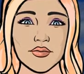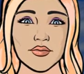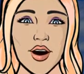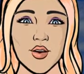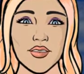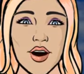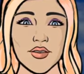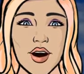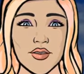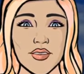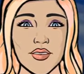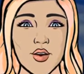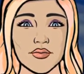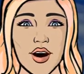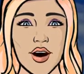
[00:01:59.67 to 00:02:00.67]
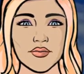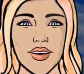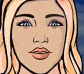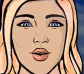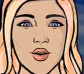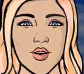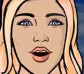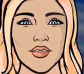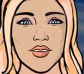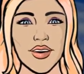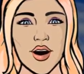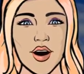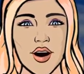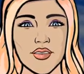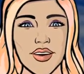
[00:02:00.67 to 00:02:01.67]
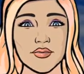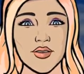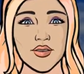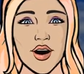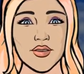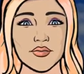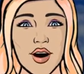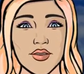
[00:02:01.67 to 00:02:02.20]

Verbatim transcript: Marcet also popularized the arguments of